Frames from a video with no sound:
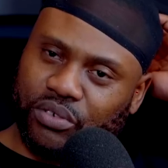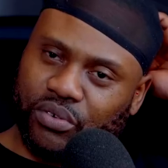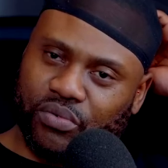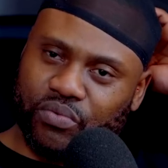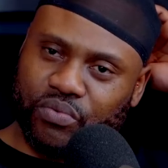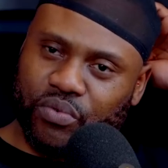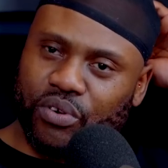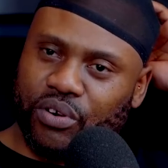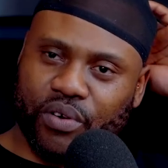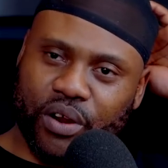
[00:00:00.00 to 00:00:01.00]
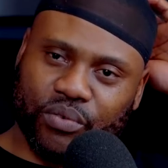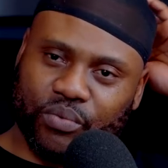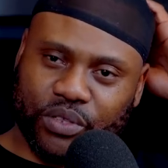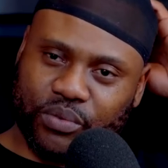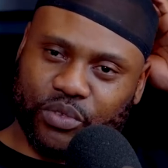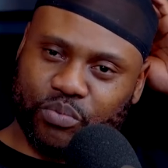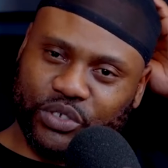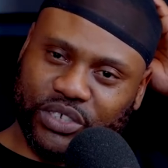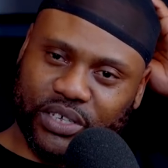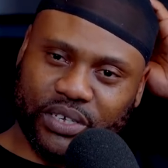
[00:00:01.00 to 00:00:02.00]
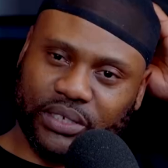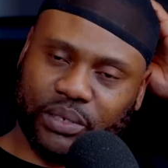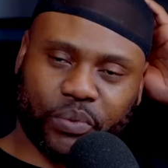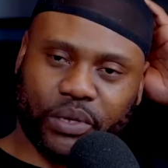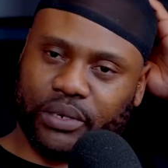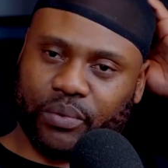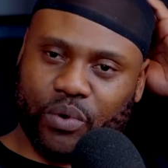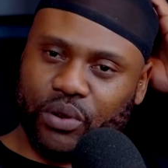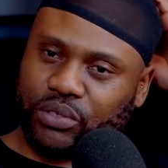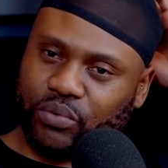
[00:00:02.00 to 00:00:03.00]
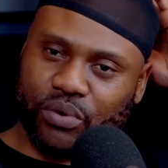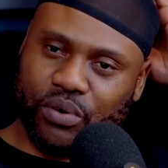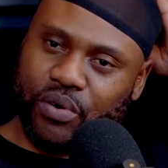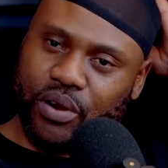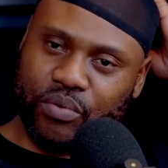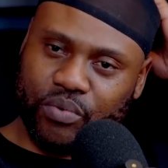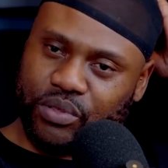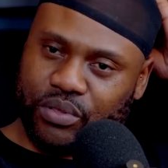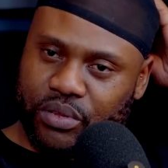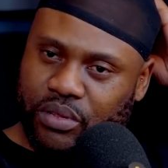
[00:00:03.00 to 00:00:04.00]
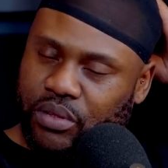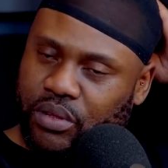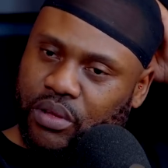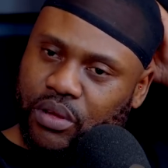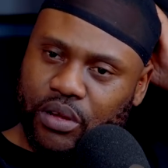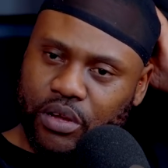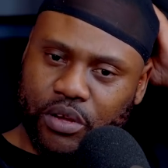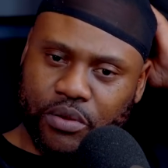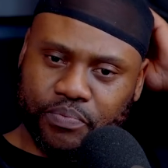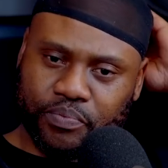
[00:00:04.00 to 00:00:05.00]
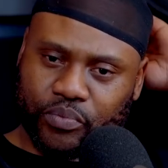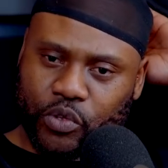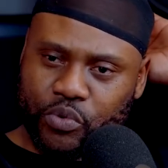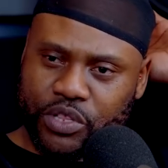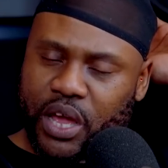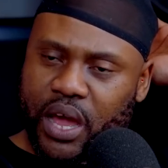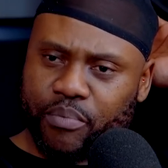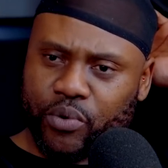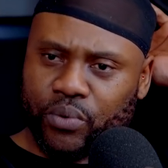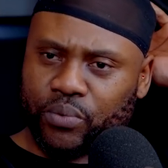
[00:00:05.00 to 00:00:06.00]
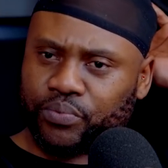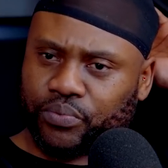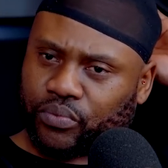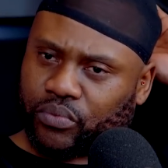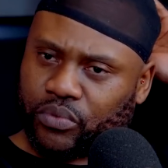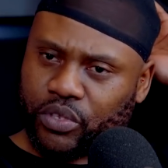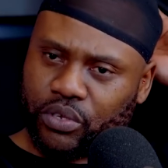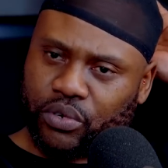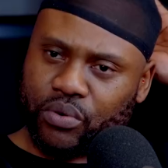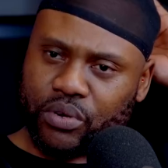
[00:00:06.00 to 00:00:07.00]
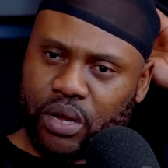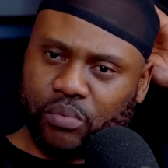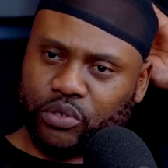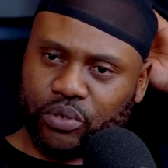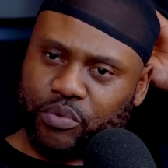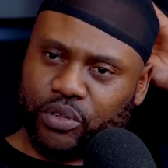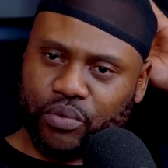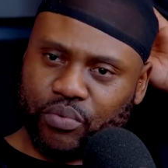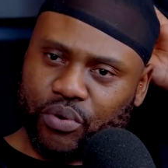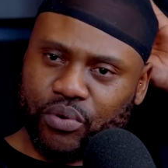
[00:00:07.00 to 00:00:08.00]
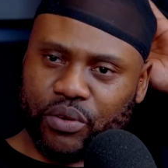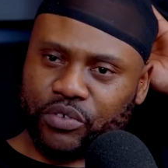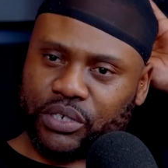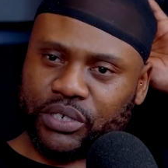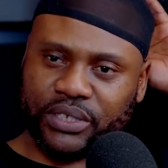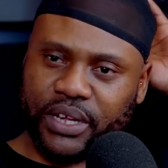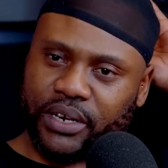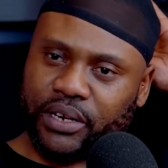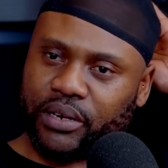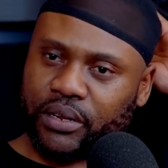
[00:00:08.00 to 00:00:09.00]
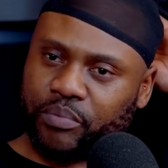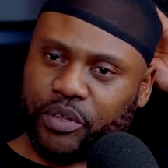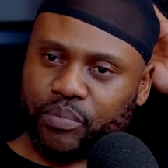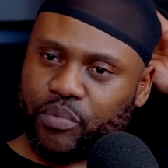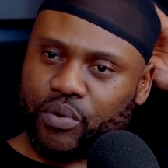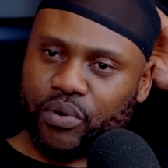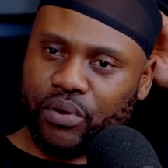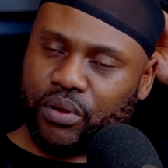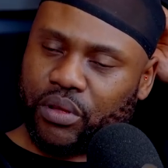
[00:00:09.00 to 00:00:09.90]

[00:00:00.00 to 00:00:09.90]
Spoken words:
you know? Rolling around with Musa Keys a bit, it worked. Rolling around with Kamu. You know, Kamu took me on the road. I was understanding it a bit more.